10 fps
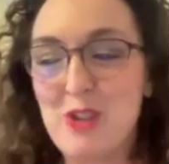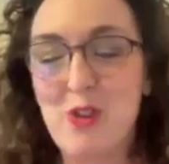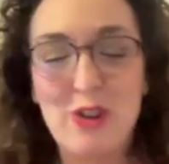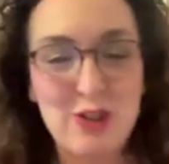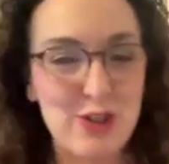you
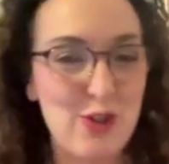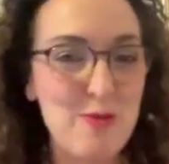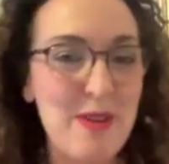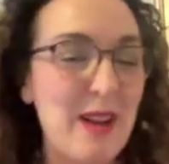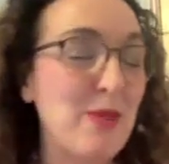on
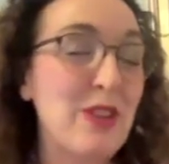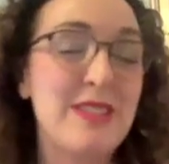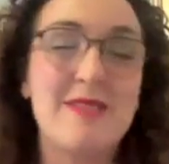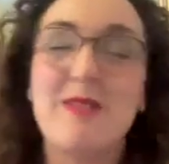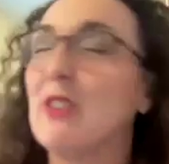Zoom. And I'm going to
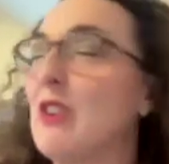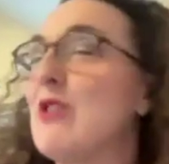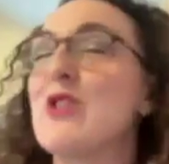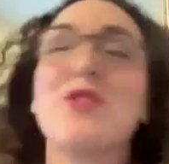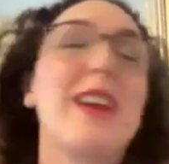go
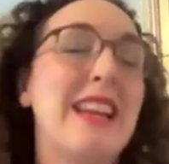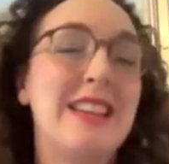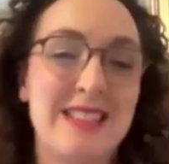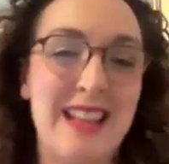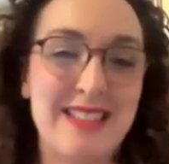straight
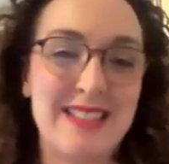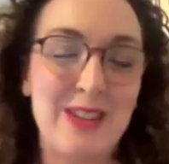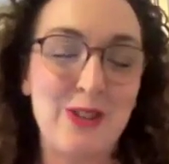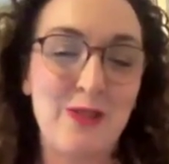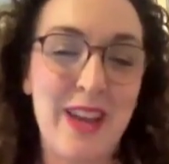into that
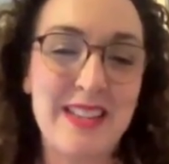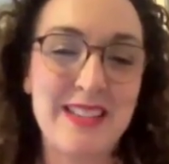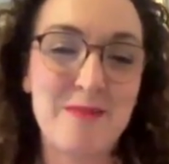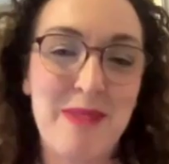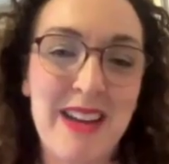single, Venus
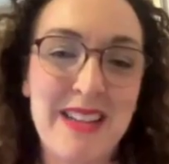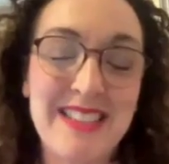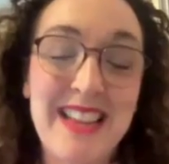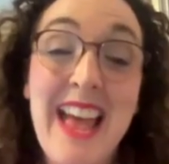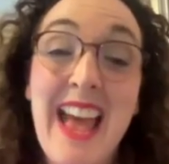and Mars,
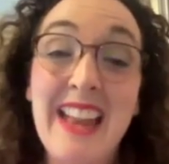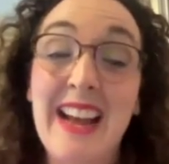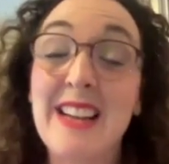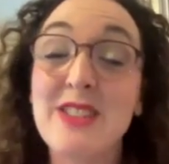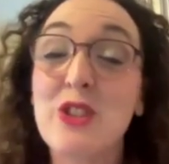and
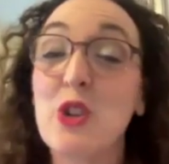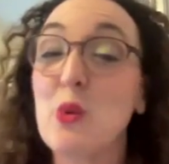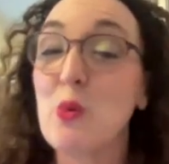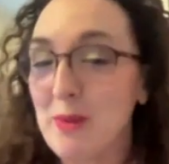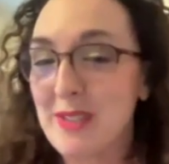ask you
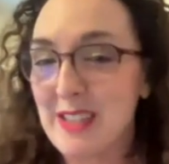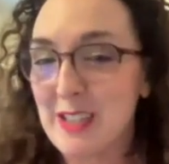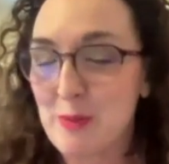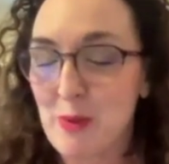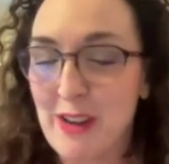what was the
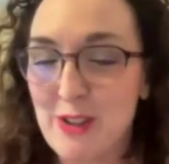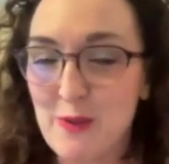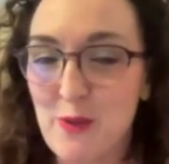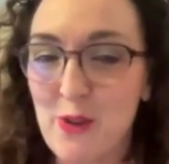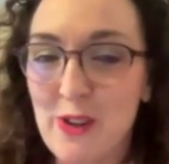inspiration
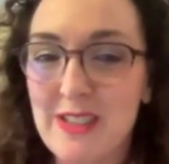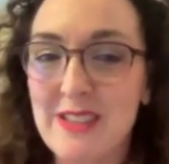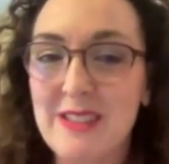for it?